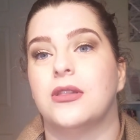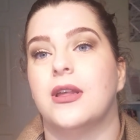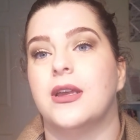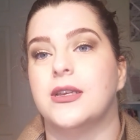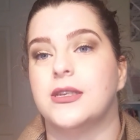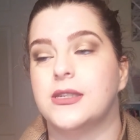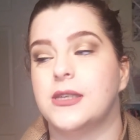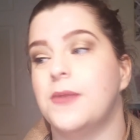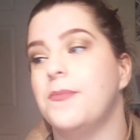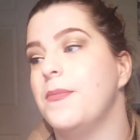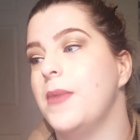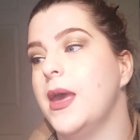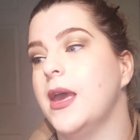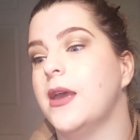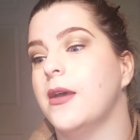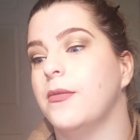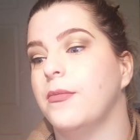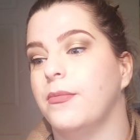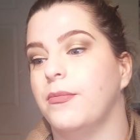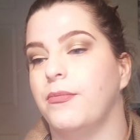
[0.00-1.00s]
Like, some
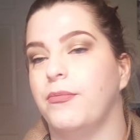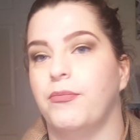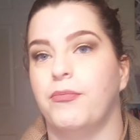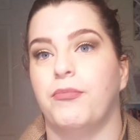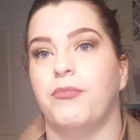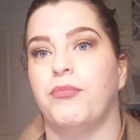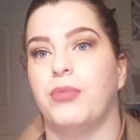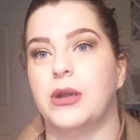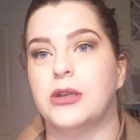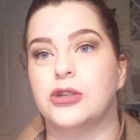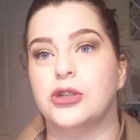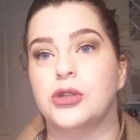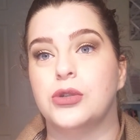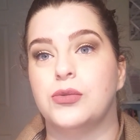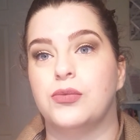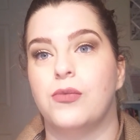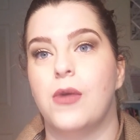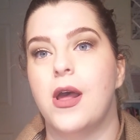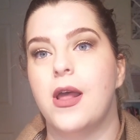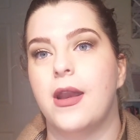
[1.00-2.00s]
makeup
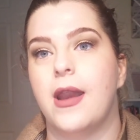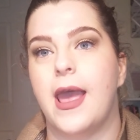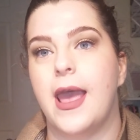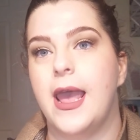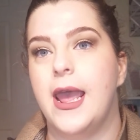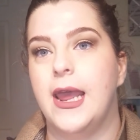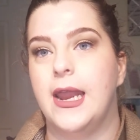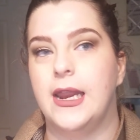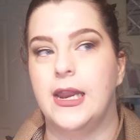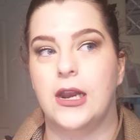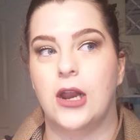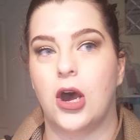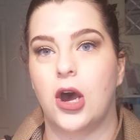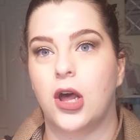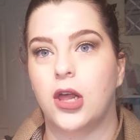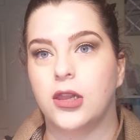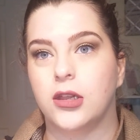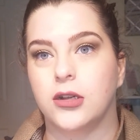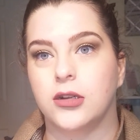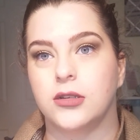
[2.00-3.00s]
brushes run
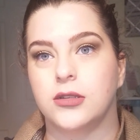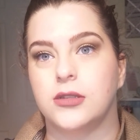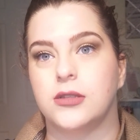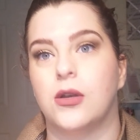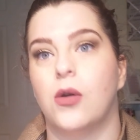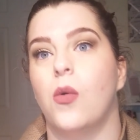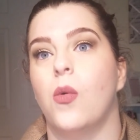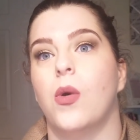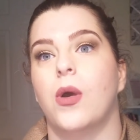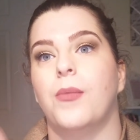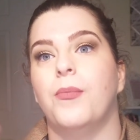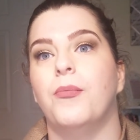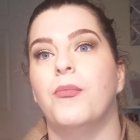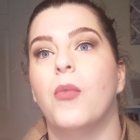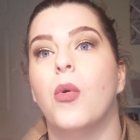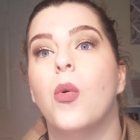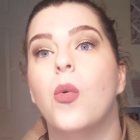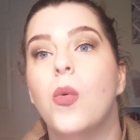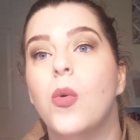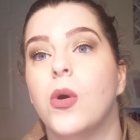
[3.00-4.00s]
$80 or
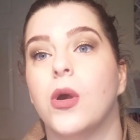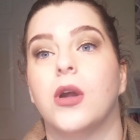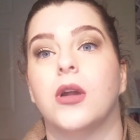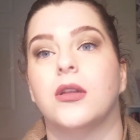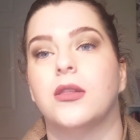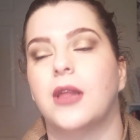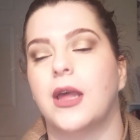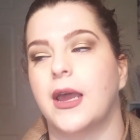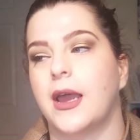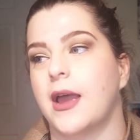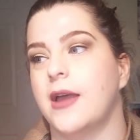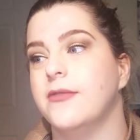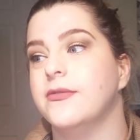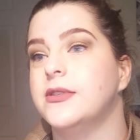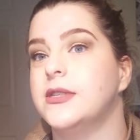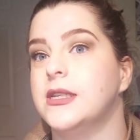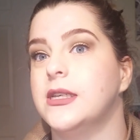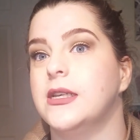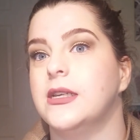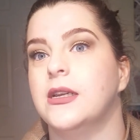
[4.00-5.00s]
more. Like,
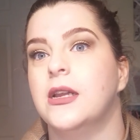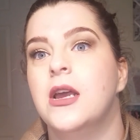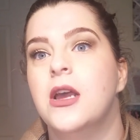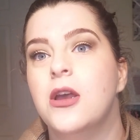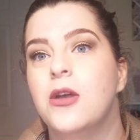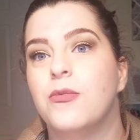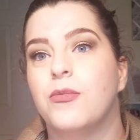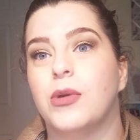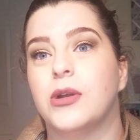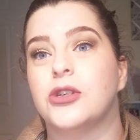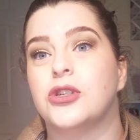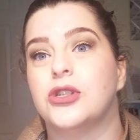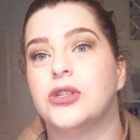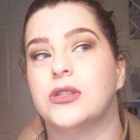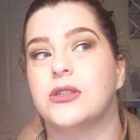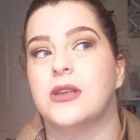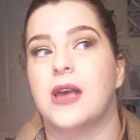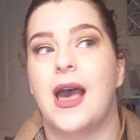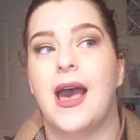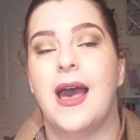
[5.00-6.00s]
I've seen
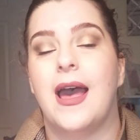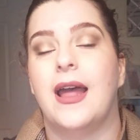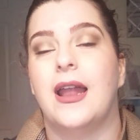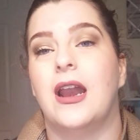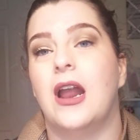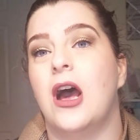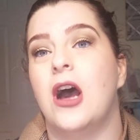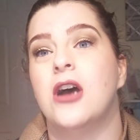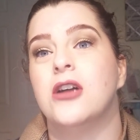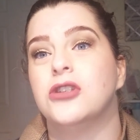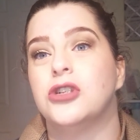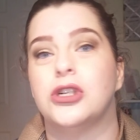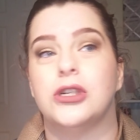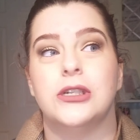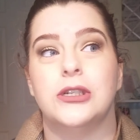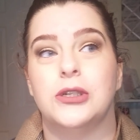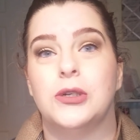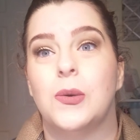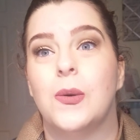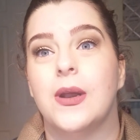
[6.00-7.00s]
brushes at
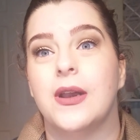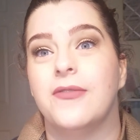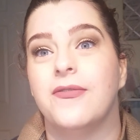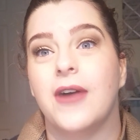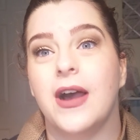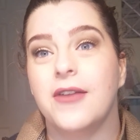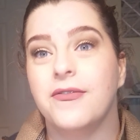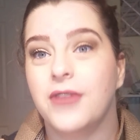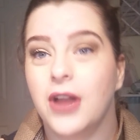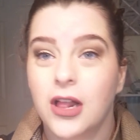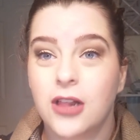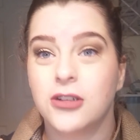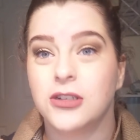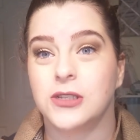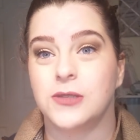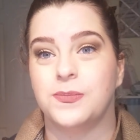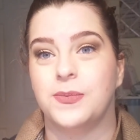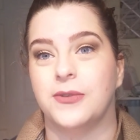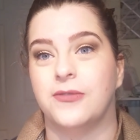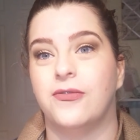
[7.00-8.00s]

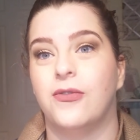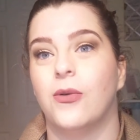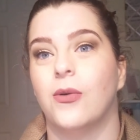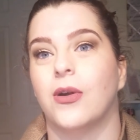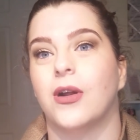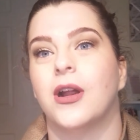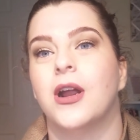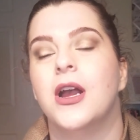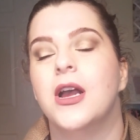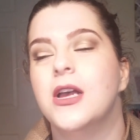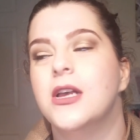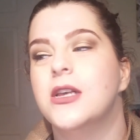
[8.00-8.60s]
$125 before.